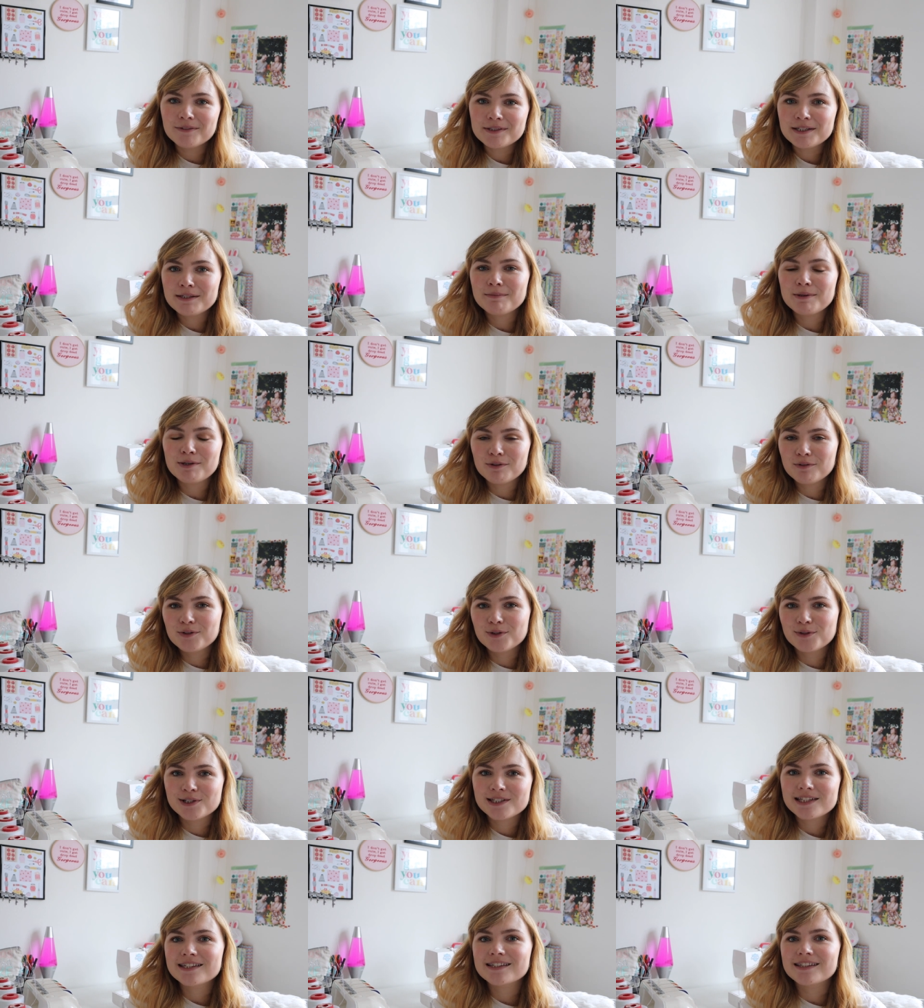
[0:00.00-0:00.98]
was in the middle of
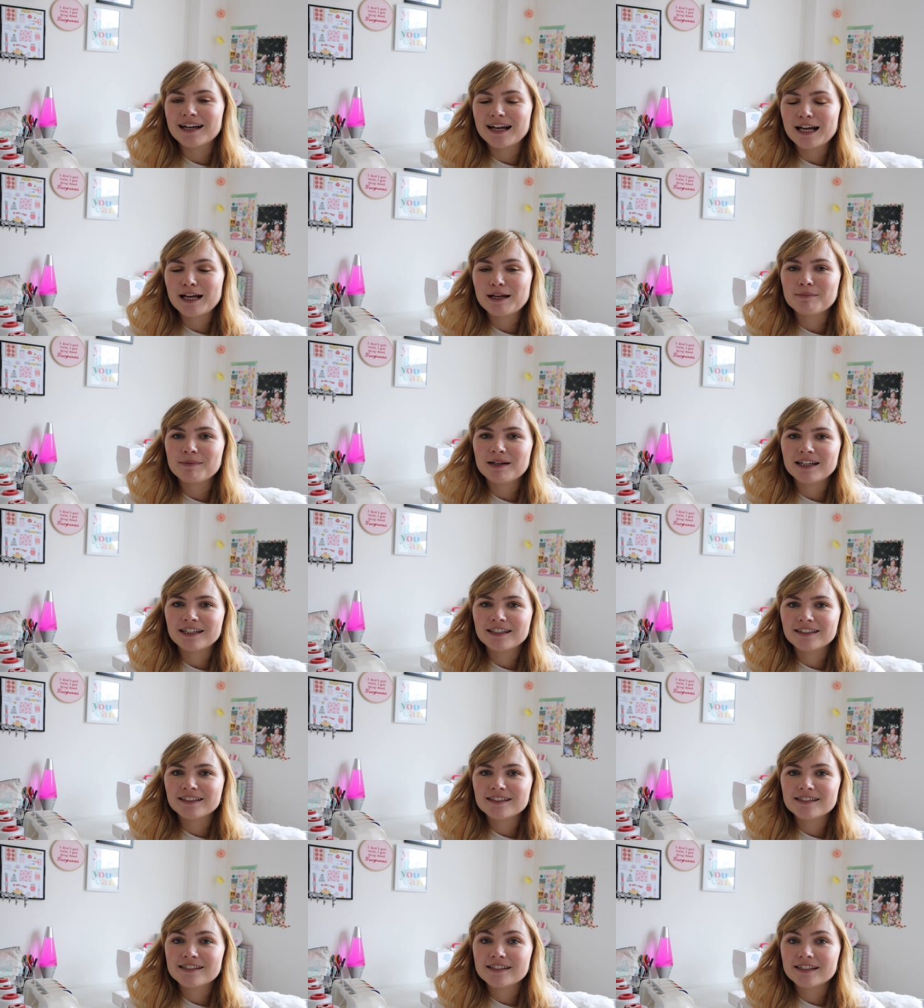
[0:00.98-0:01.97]
talking to Sam
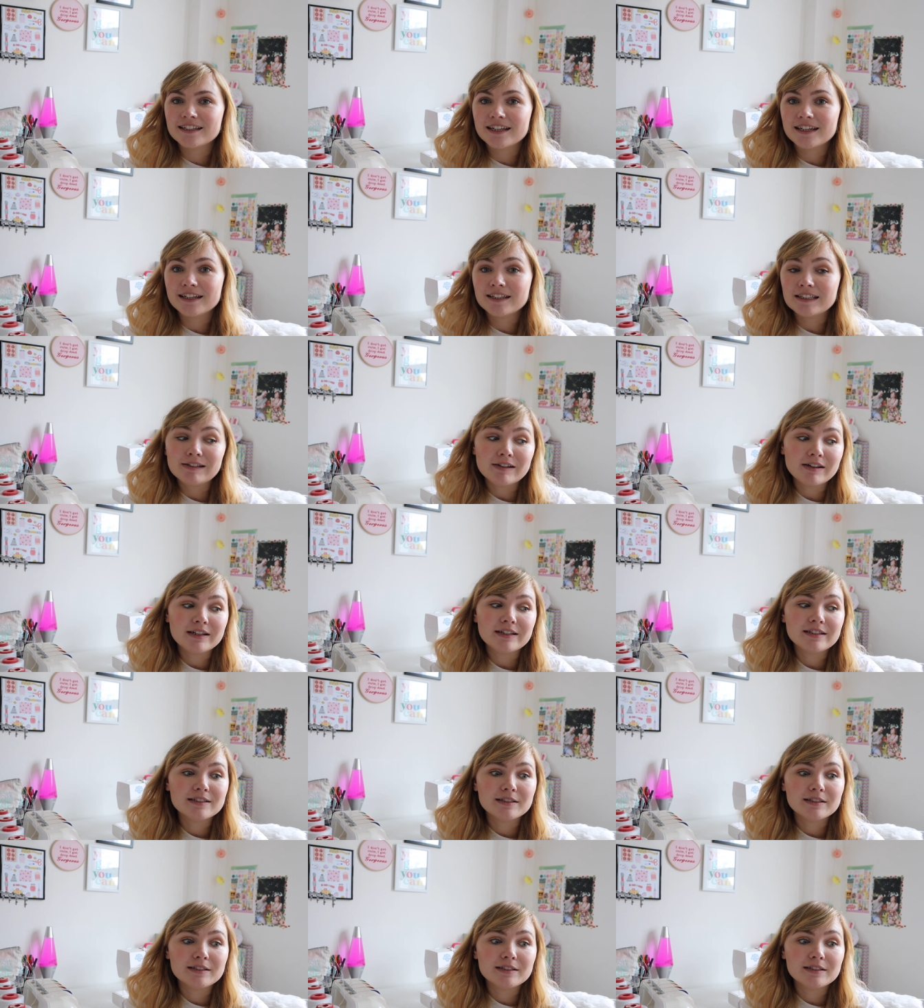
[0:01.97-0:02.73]
and yeah, it died.